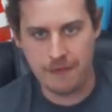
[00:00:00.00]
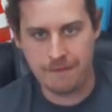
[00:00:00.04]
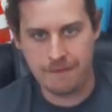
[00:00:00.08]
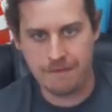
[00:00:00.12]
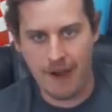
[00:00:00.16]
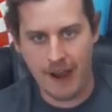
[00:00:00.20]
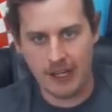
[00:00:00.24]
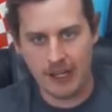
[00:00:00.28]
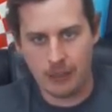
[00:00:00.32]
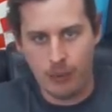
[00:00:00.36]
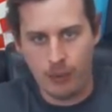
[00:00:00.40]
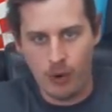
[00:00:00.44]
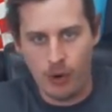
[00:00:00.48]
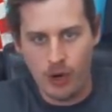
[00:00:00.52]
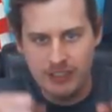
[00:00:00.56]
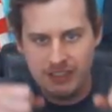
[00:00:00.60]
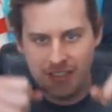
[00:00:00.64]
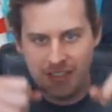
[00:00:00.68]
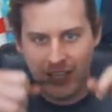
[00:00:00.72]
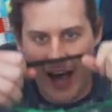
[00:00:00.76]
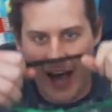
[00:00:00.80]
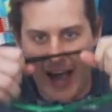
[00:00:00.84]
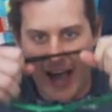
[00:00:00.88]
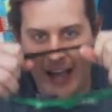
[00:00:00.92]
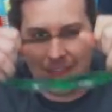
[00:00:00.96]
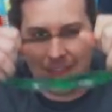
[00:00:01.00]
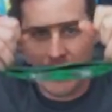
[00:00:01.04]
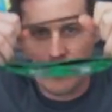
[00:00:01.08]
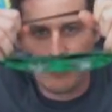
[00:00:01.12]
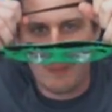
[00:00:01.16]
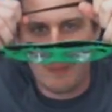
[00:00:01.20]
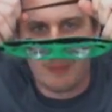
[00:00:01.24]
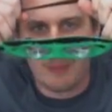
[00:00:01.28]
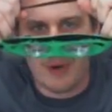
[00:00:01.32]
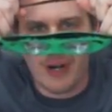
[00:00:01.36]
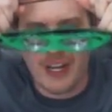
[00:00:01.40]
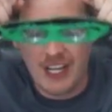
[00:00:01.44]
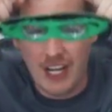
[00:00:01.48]
For the final, boys, I
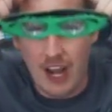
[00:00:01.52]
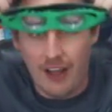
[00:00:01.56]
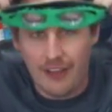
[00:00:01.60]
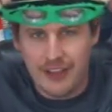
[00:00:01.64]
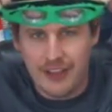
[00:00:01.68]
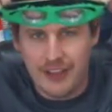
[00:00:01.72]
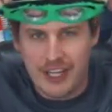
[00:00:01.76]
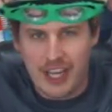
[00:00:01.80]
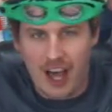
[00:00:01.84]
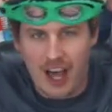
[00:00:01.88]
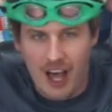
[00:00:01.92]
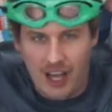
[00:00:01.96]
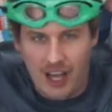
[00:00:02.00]
think we're bringing on the